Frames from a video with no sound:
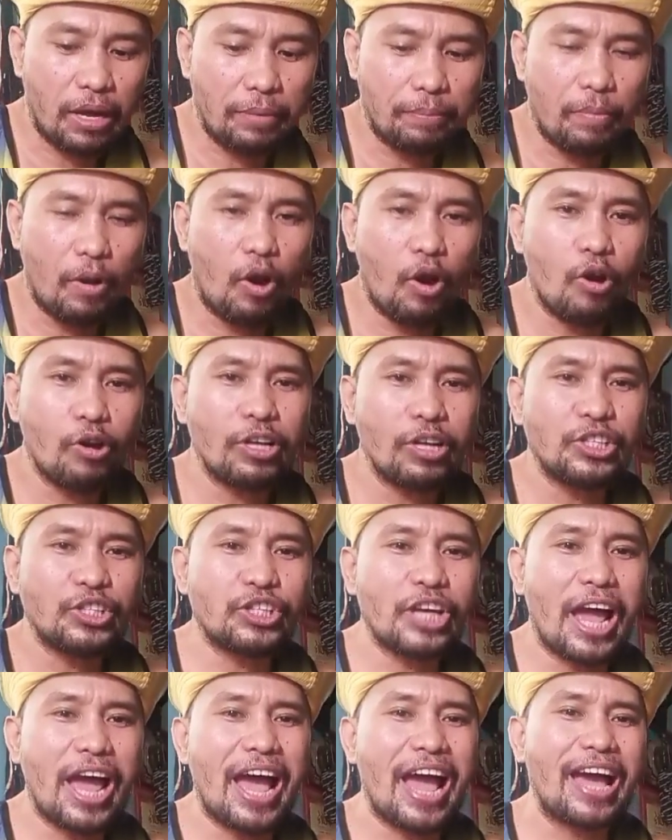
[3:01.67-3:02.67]
my morning
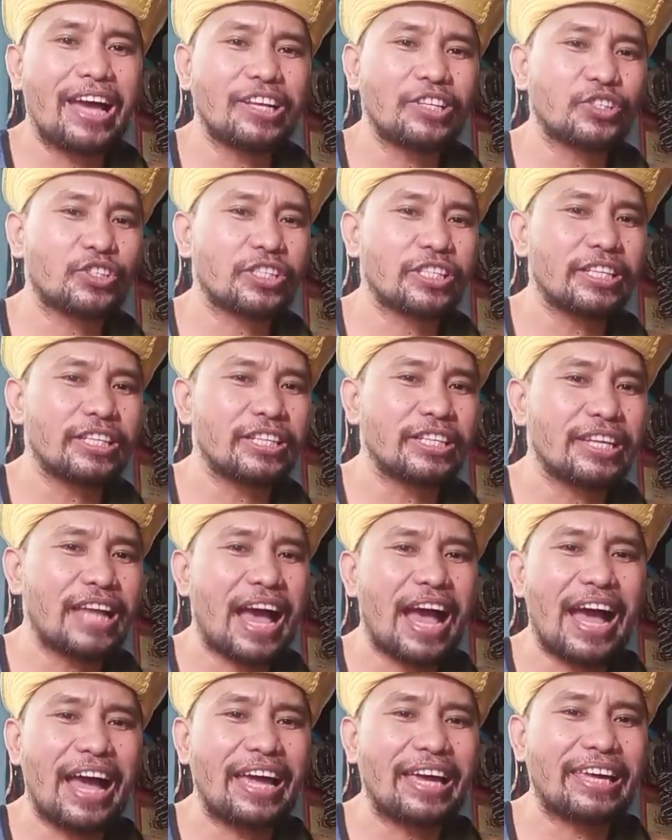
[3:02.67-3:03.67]
shines, and
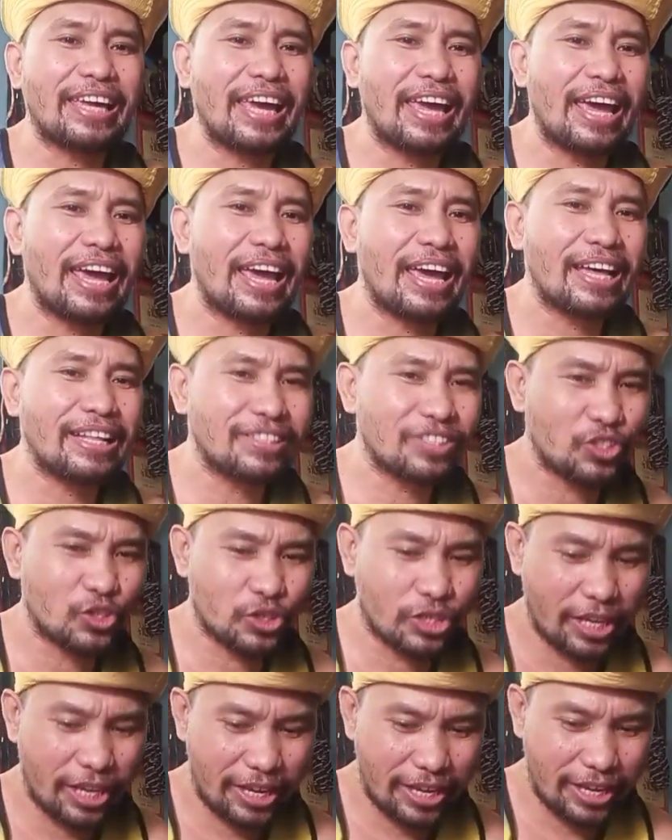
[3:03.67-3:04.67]
I can
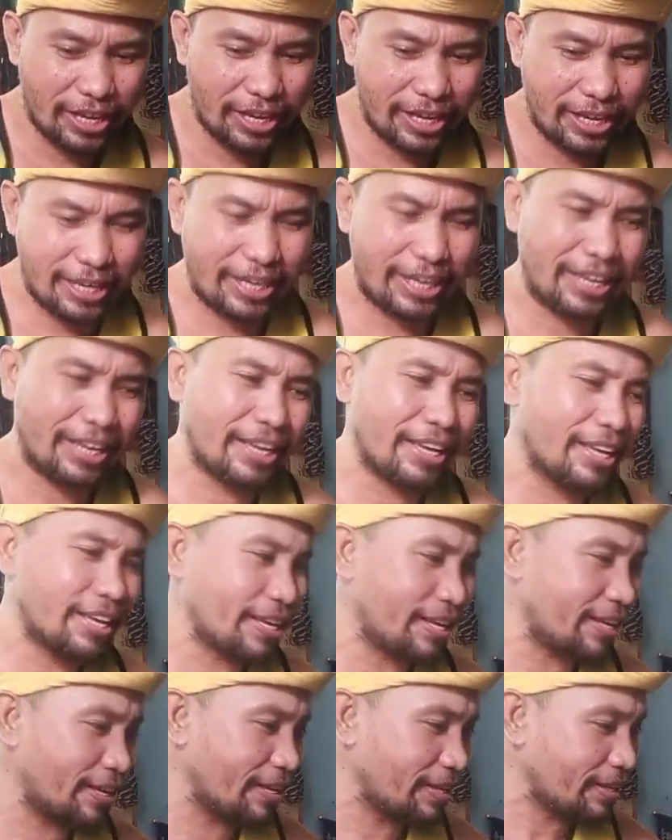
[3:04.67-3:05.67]

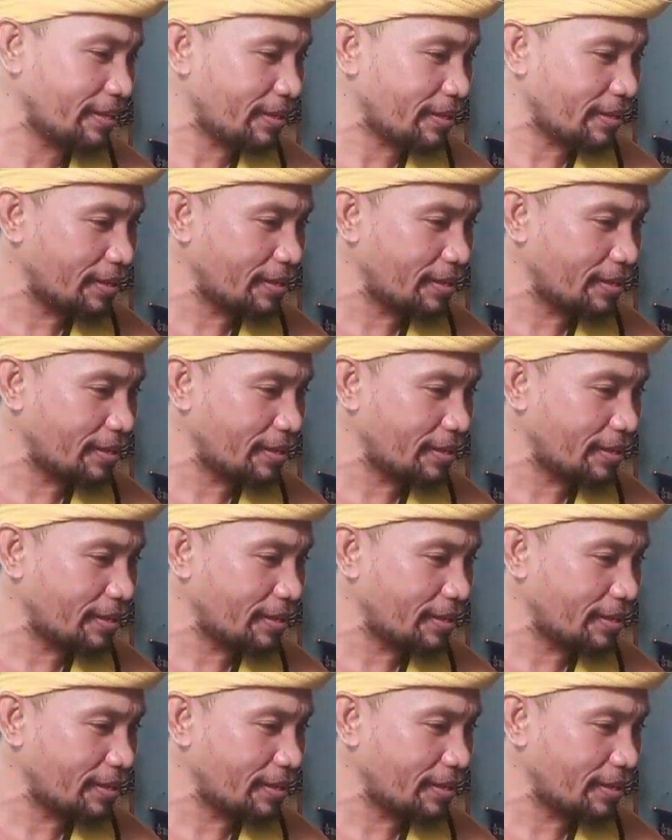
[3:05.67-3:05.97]
see.